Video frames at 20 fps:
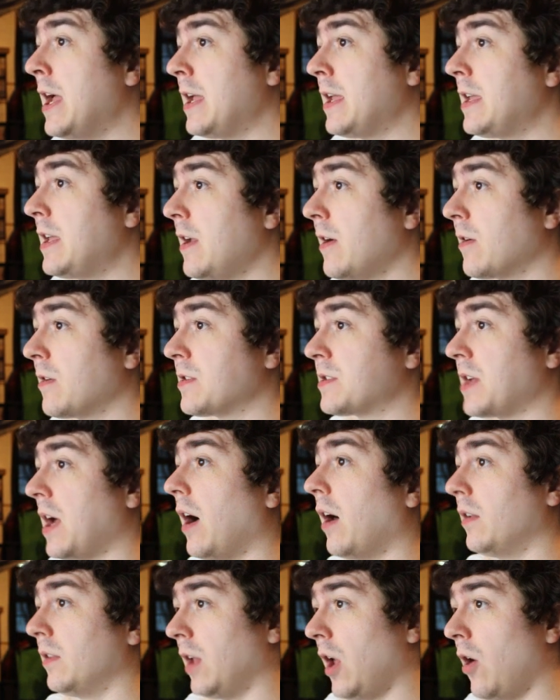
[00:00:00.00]
years
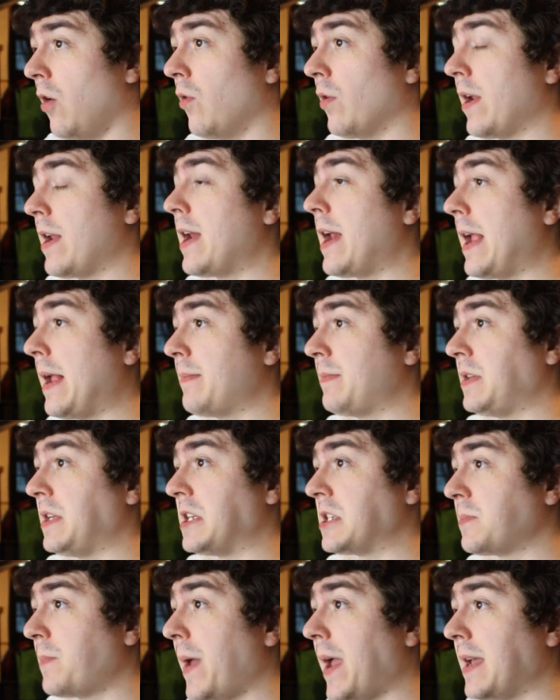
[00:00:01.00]
alone in an
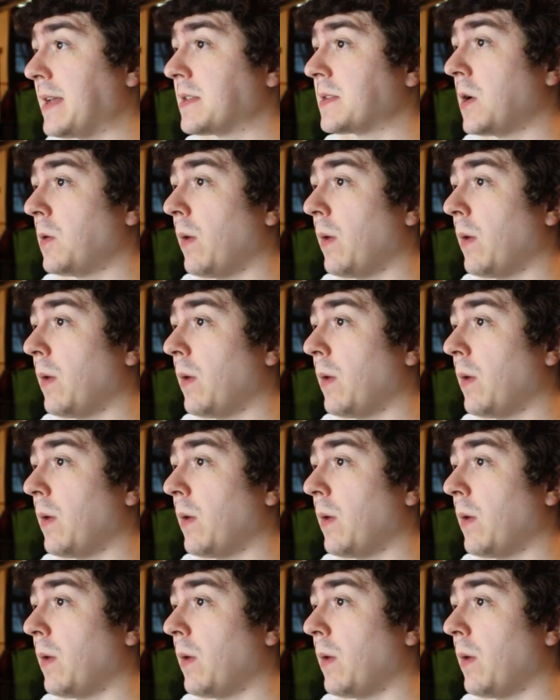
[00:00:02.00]
empty space.